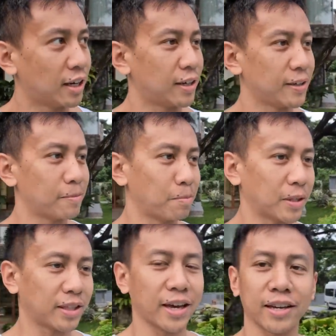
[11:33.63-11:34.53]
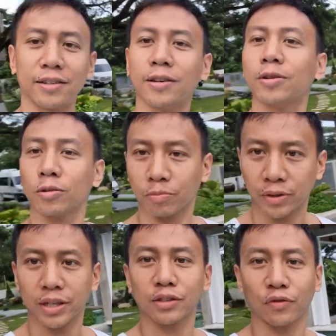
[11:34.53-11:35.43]
um, but then
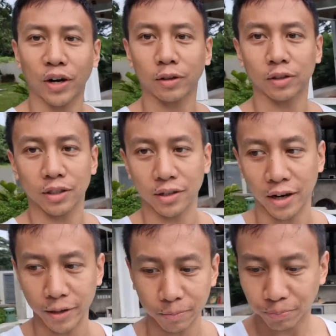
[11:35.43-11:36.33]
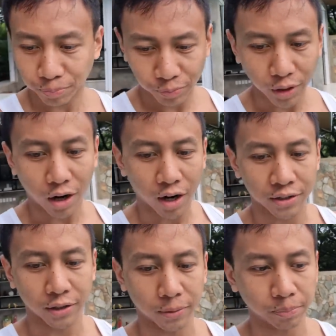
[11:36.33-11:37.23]
this final design,
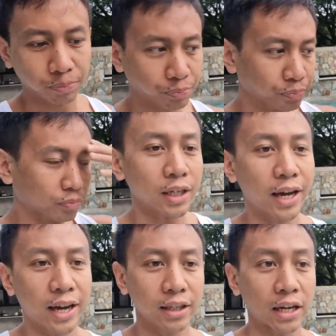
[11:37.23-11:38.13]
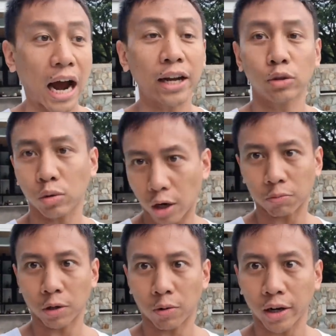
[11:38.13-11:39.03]
awesome. And I do
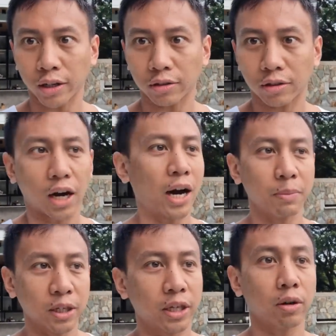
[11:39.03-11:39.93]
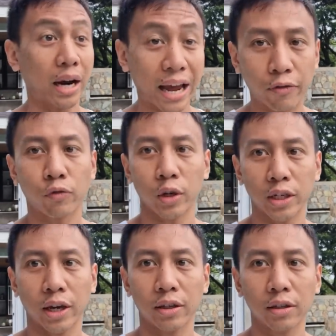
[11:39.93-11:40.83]
not regret it. I'm in here every
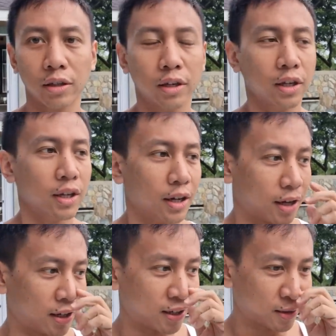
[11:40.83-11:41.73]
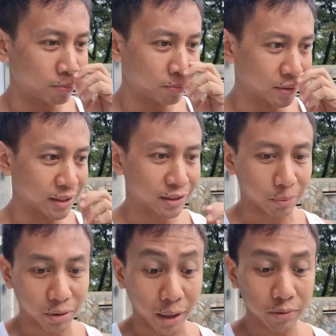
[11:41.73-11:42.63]
day, um,
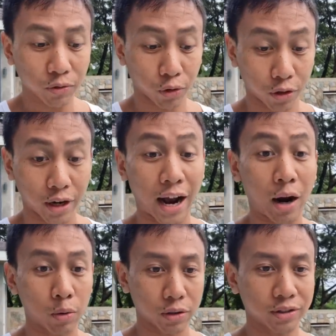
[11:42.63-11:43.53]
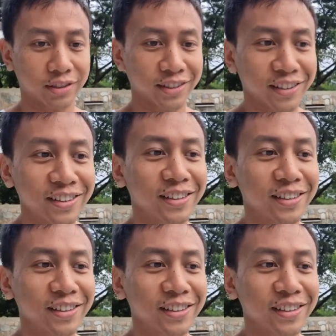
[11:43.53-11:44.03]
sometimes for hours.